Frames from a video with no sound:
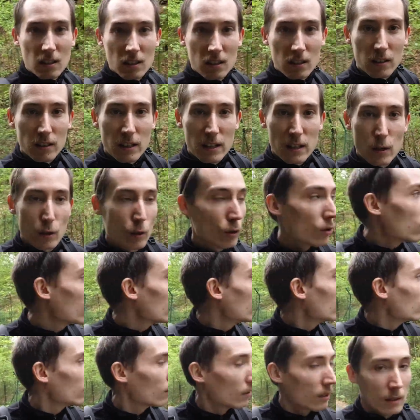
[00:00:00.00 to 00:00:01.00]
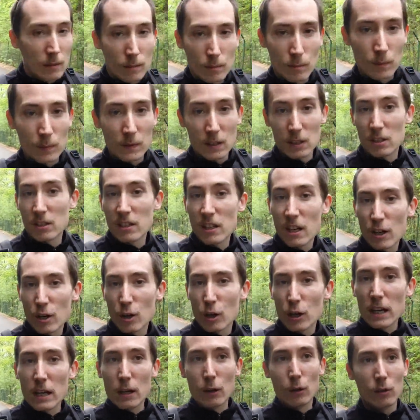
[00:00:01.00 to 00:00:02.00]
little
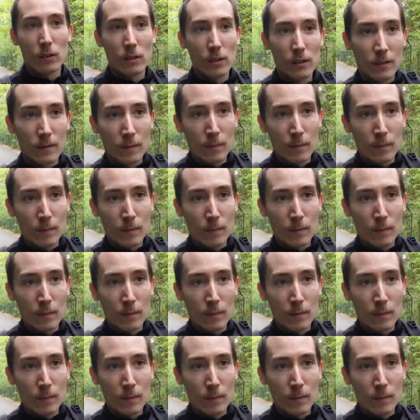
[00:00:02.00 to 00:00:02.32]
hill.